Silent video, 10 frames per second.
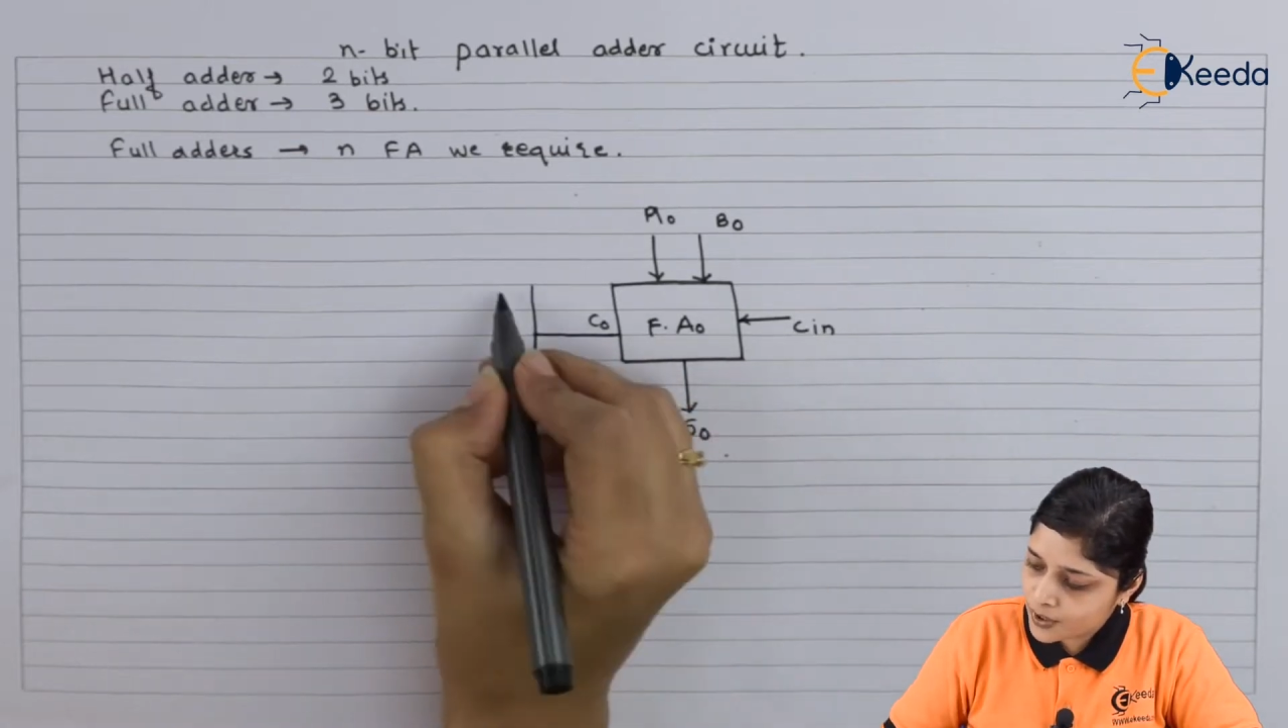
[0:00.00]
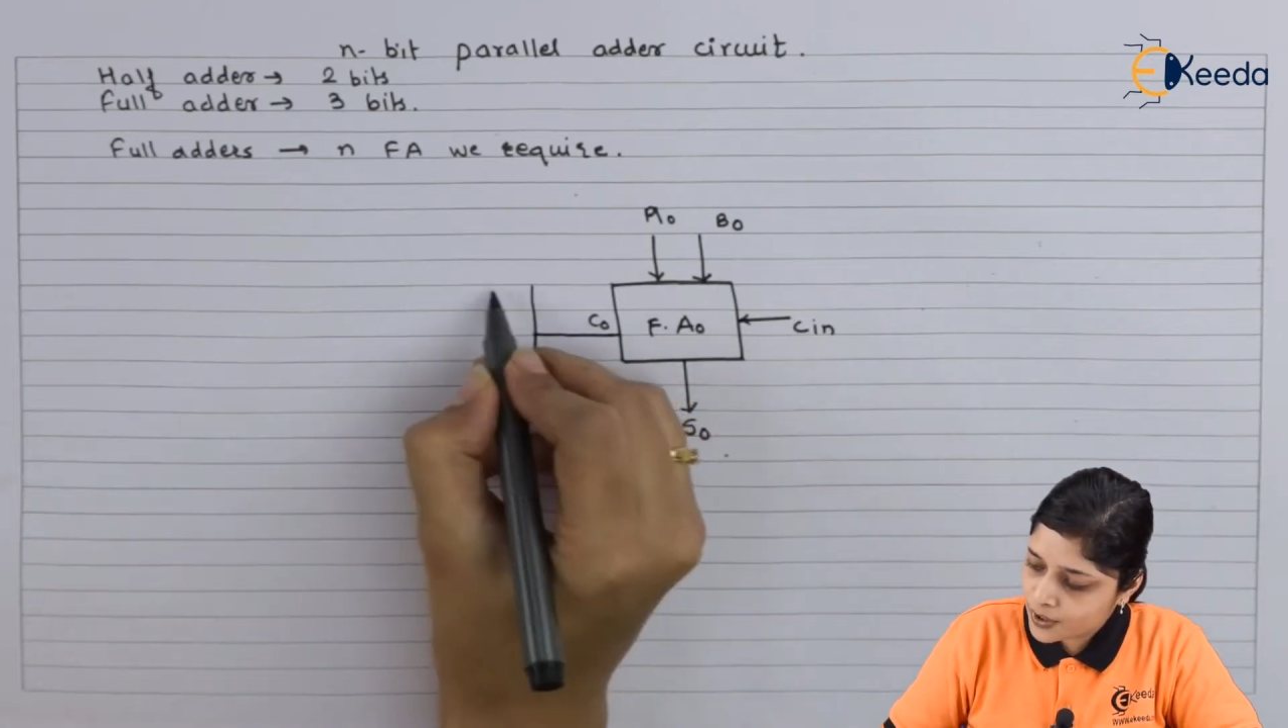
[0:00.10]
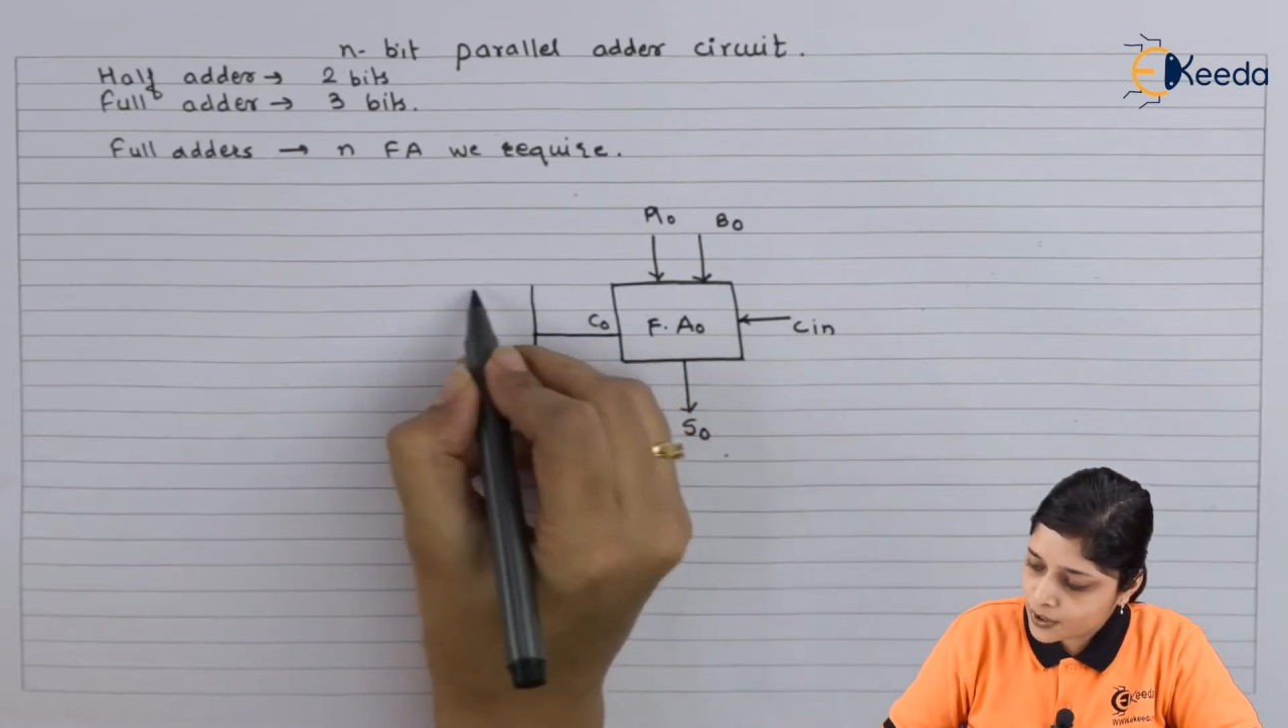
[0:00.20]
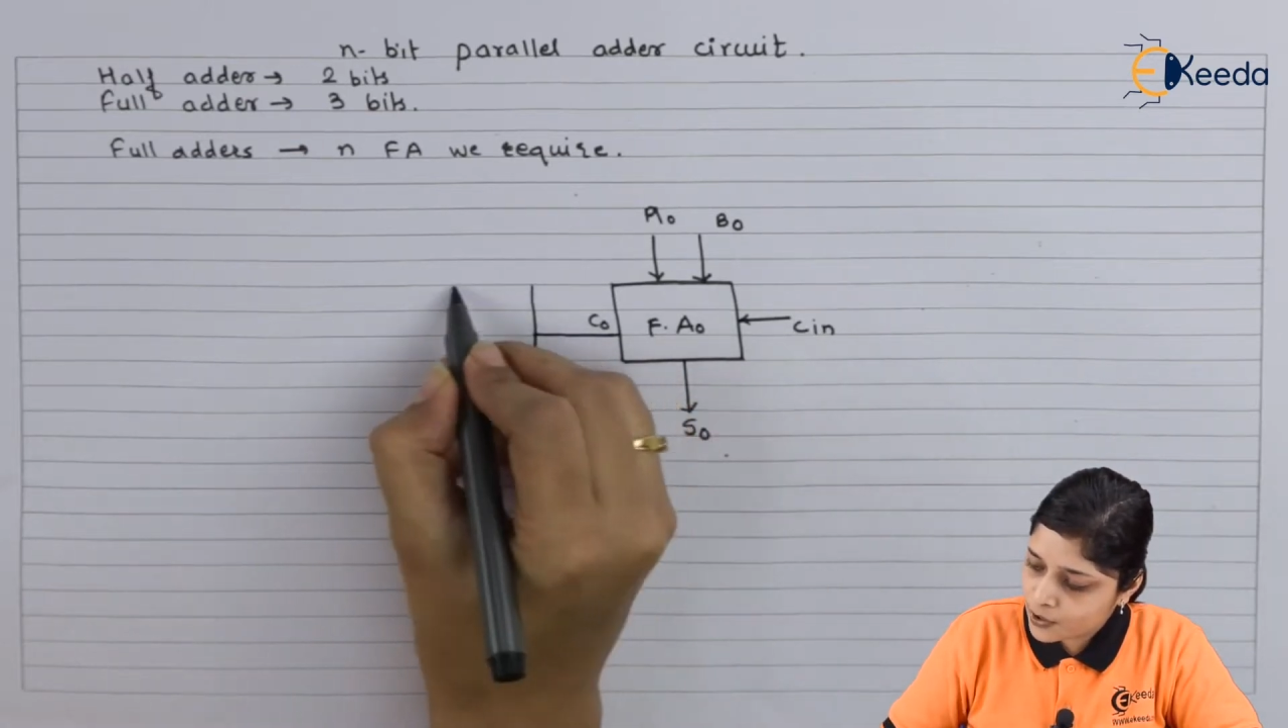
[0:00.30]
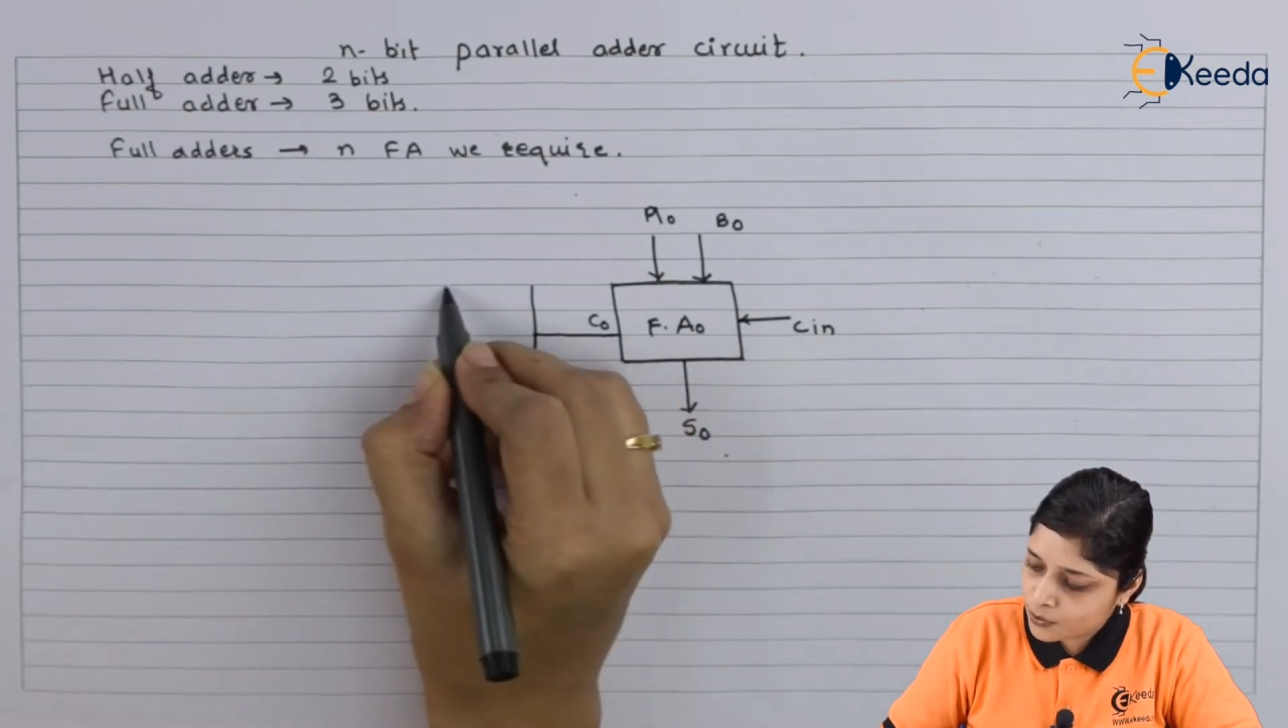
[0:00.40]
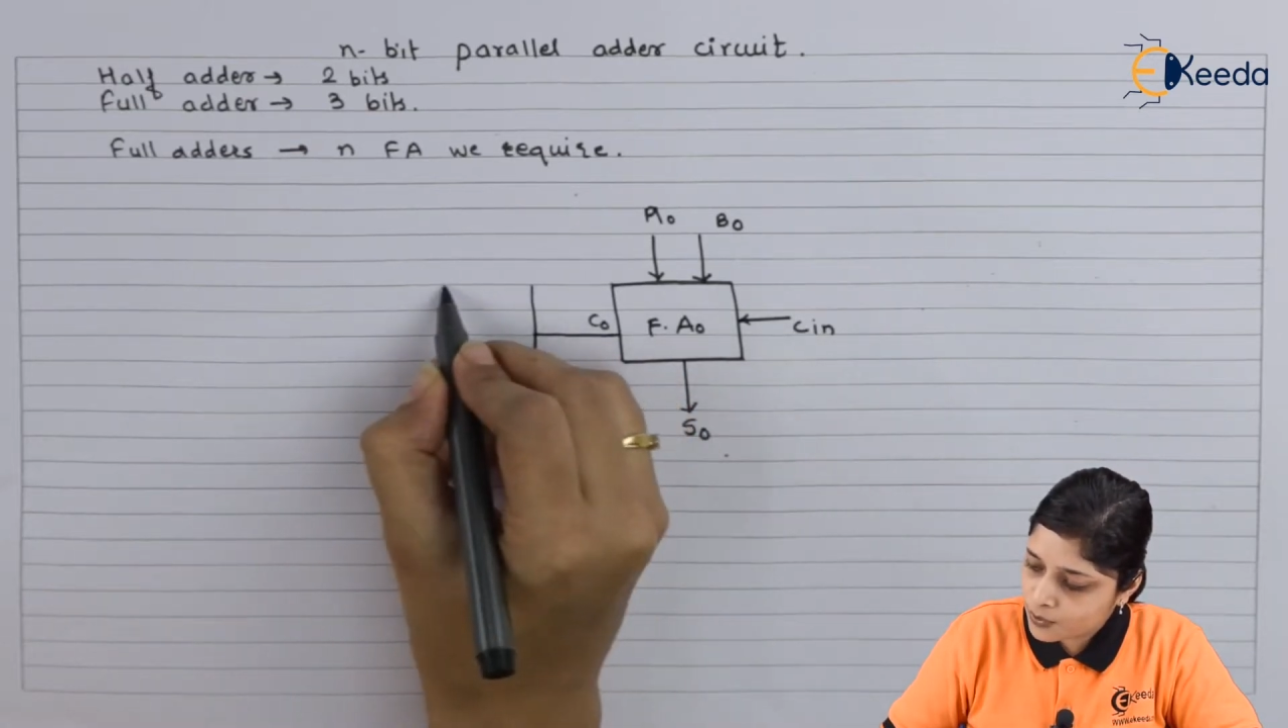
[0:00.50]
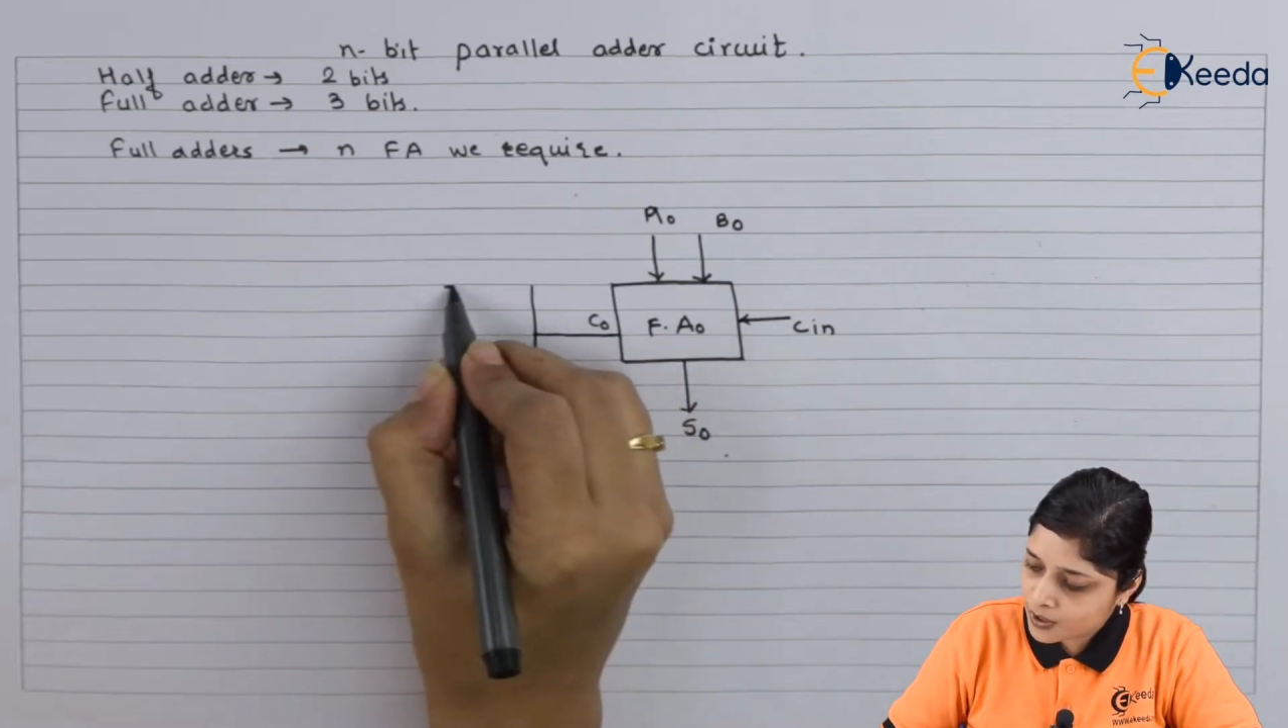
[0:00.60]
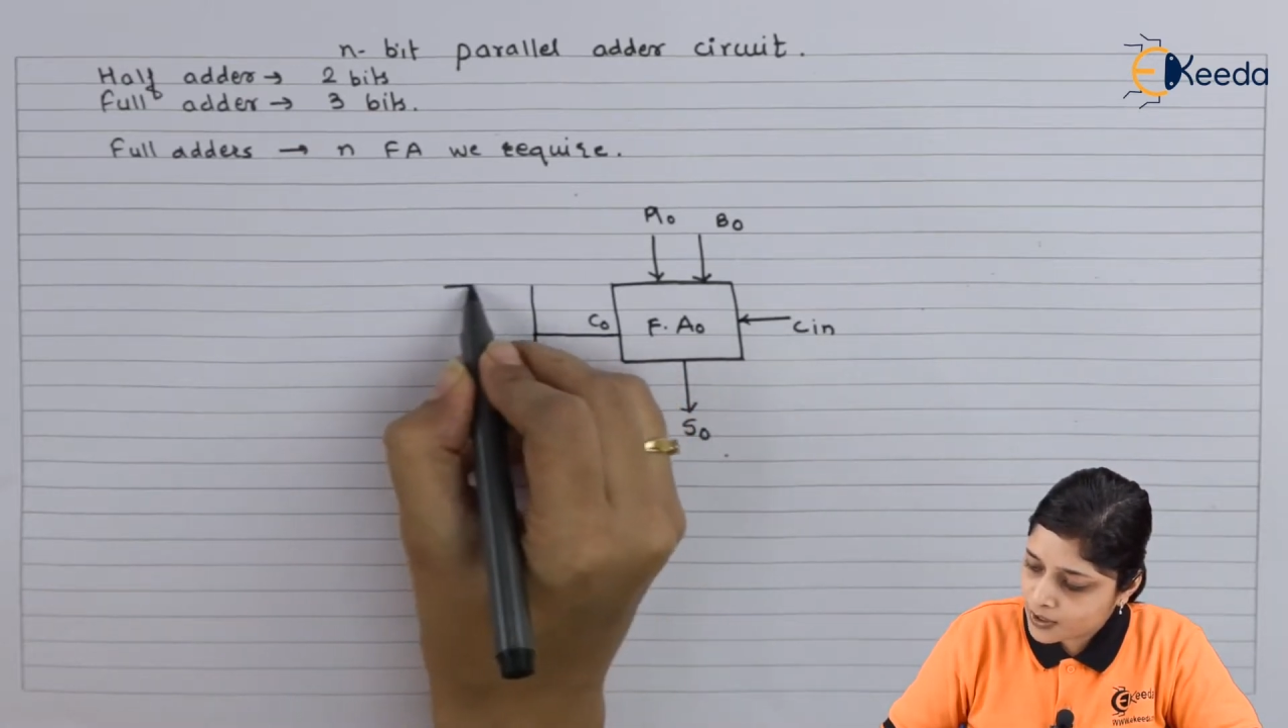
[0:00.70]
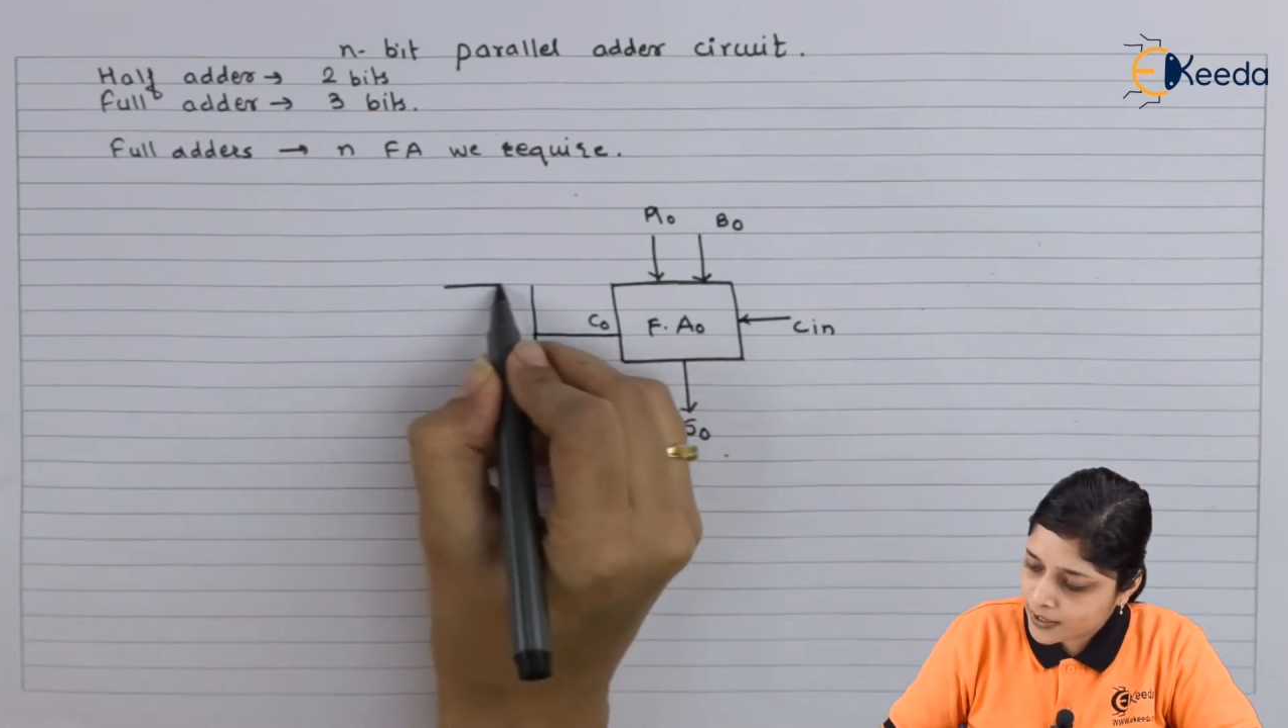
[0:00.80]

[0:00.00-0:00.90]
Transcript: it to the